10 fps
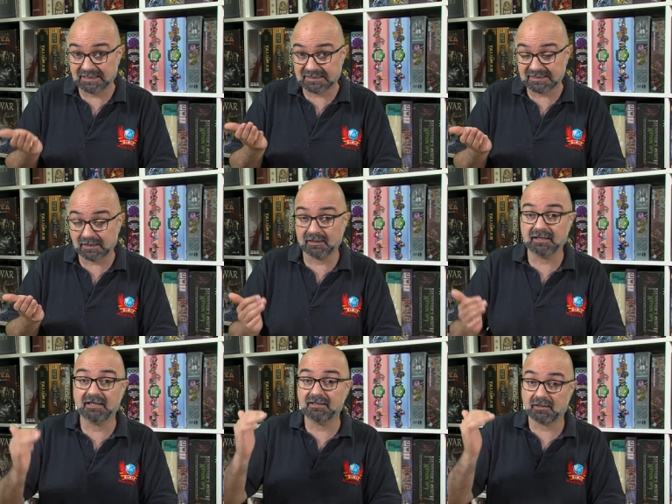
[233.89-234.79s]
and
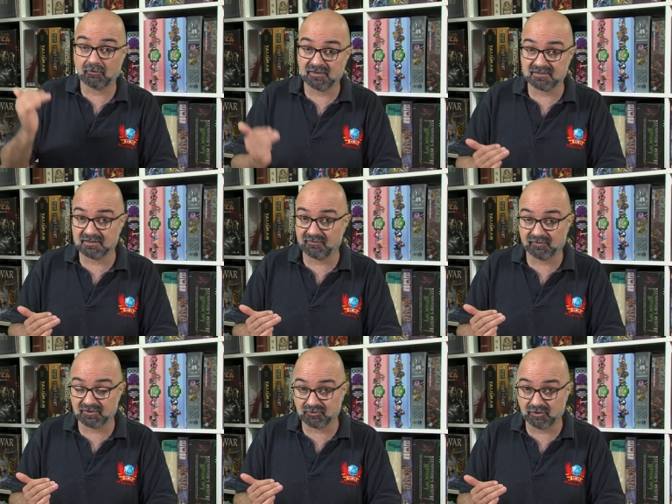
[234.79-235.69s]
secondly, it decreases the
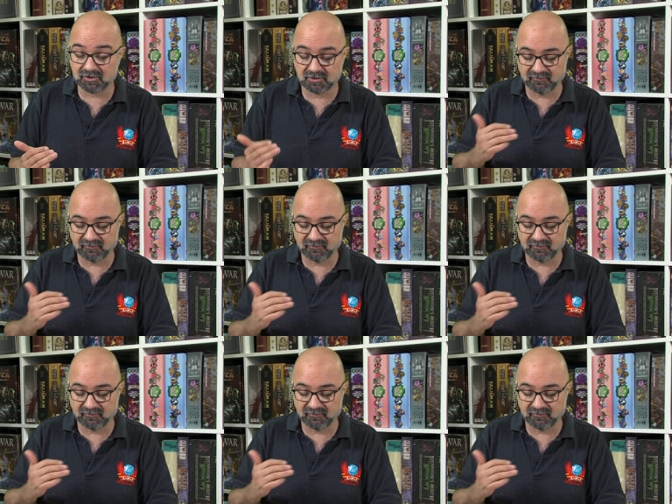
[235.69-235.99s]
frustration of